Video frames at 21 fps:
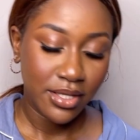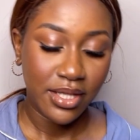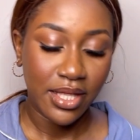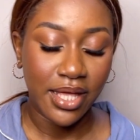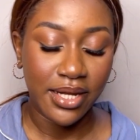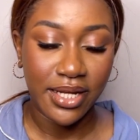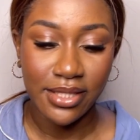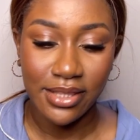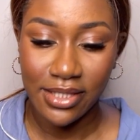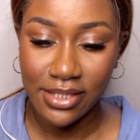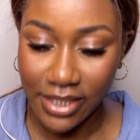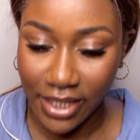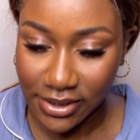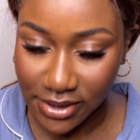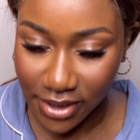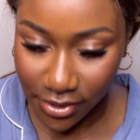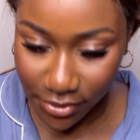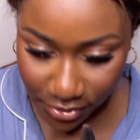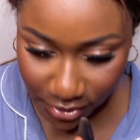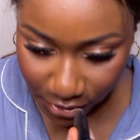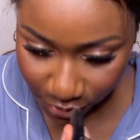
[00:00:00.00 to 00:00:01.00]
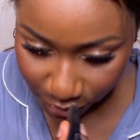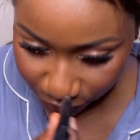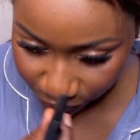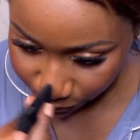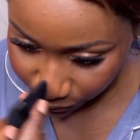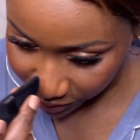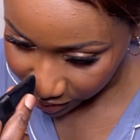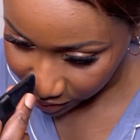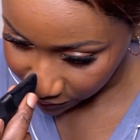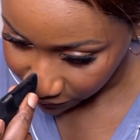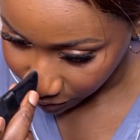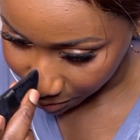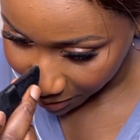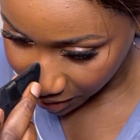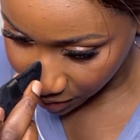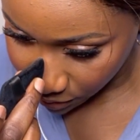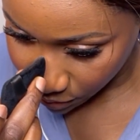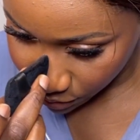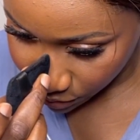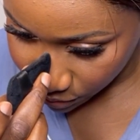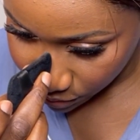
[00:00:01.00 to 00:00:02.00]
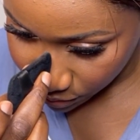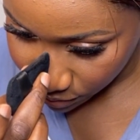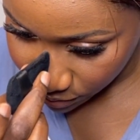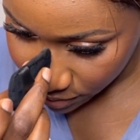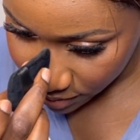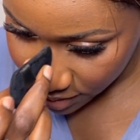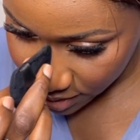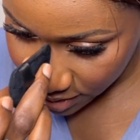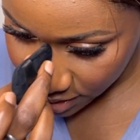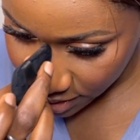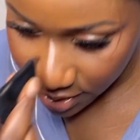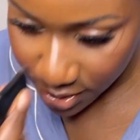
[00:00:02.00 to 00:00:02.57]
And I think that's a good enough width for my nose.